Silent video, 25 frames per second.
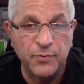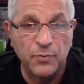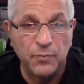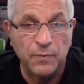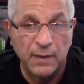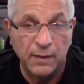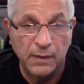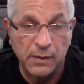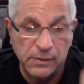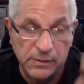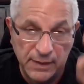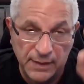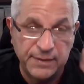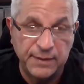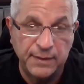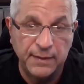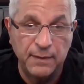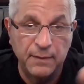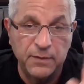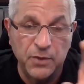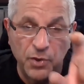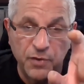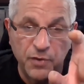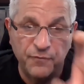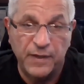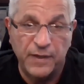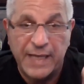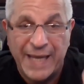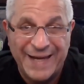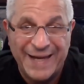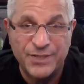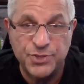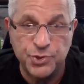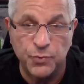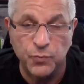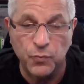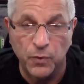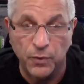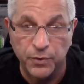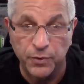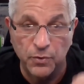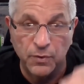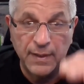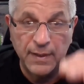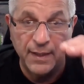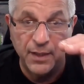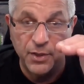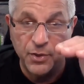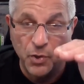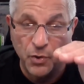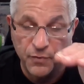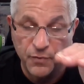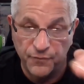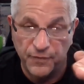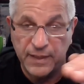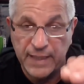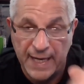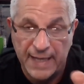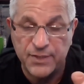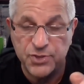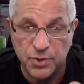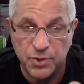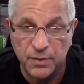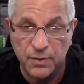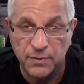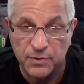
you and click the notification where you'll get a notification.